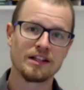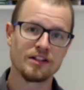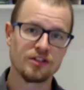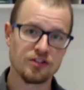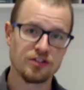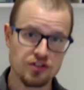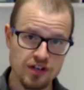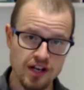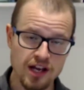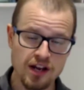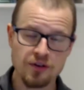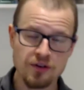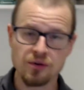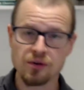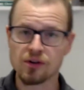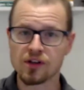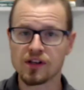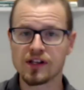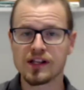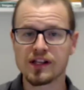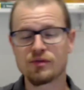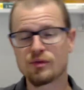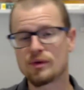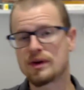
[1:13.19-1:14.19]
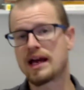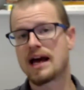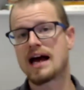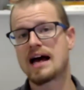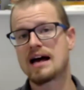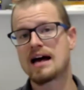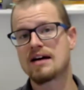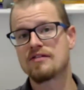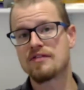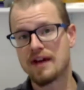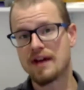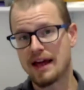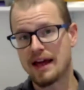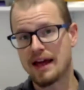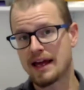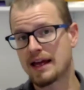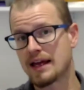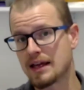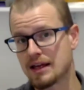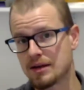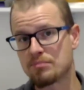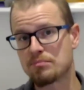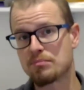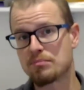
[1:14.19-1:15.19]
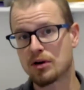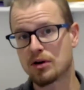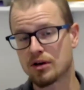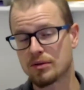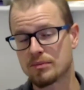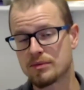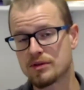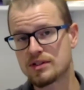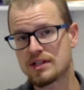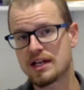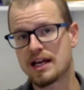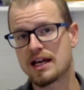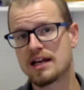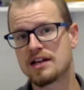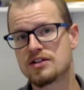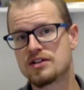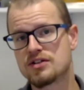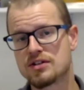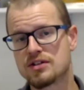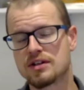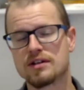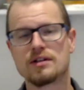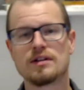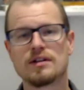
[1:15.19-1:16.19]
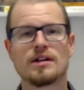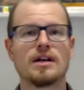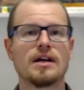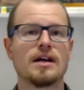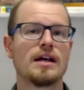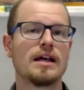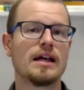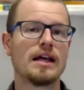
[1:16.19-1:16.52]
In general, if we have a permutation,